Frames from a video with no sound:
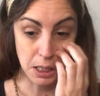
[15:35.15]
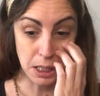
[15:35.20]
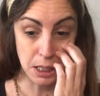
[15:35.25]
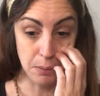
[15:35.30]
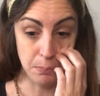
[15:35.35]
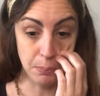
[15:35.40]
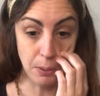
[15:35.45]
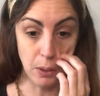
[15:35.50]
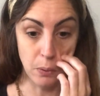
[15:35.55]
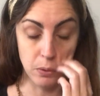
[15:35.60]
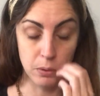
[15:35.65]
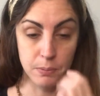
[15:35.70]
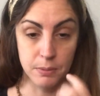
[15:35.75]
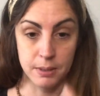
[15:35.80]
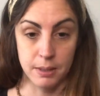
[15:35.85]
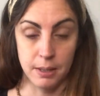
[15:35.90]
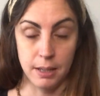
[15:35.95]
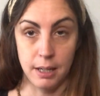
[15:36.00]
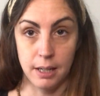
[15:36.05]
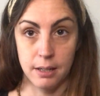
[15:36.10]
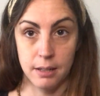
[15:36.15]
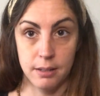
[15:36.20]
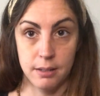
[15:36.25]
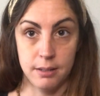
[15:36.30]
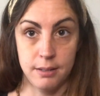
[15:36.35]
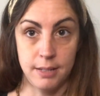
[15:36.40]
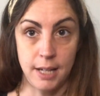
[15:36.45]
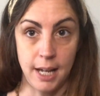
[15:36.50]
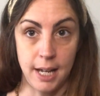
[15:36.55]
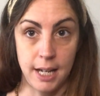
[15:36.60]
in poems like
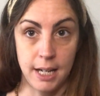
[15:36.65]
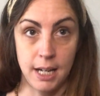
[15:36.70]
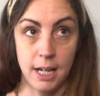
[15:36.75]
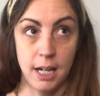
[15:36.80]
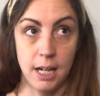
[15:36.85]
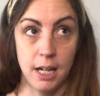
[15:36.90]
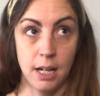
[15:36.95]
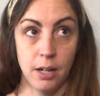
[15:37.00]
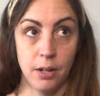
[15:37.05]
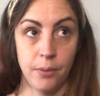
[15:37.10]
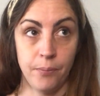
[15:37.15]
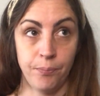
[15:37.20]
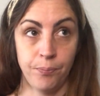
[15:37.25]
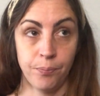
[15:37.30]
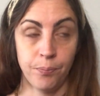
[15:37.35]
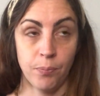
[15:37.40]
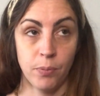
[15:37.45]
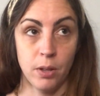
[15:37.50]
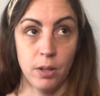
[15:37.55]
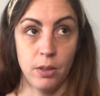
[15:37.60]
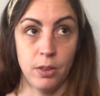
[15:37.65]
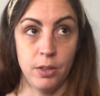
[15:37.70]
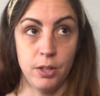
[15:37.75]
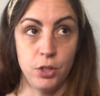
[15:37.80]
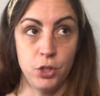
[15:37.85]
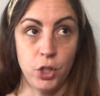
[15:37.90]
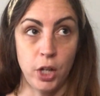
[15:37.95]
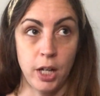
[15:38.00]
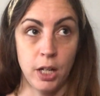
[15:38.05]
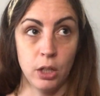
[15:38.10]
Daddy, The
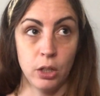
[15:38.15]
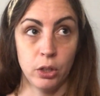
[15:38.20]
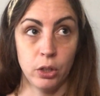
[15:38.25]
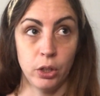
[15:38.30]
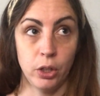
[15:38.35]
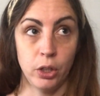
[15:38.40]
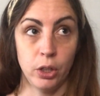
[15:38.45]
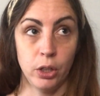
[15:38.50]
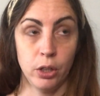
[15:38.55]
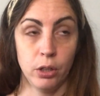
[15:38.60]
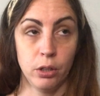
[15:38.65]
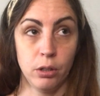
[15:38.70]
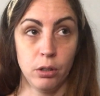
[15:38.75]
Jailer,